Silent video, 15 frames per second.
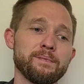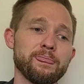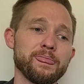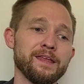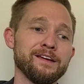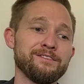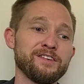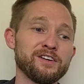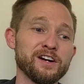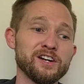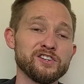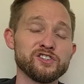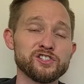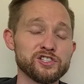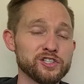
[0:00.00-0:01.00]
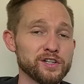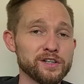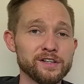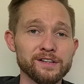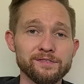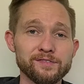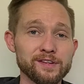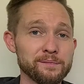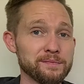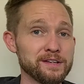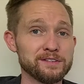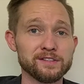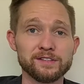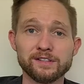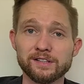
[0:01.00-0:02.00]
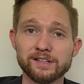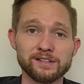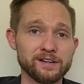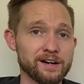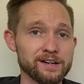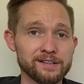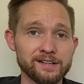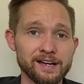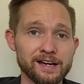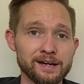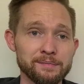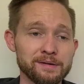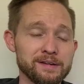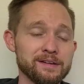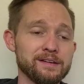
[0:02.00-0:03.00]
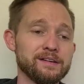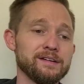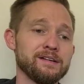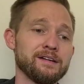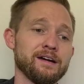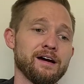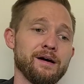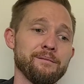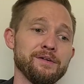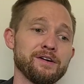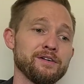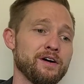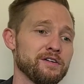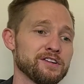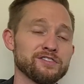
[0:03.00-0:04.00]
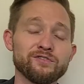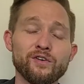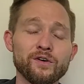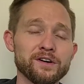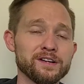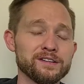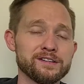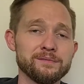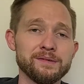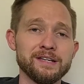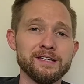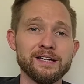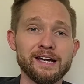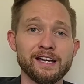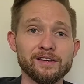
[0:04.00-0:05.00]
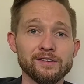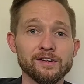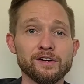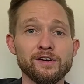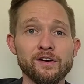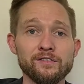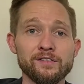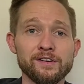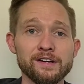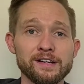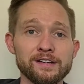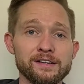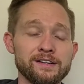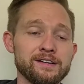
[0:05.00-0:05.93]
If you're unsure if something's a good guitar tab, you can always forward it to me and I can look over it.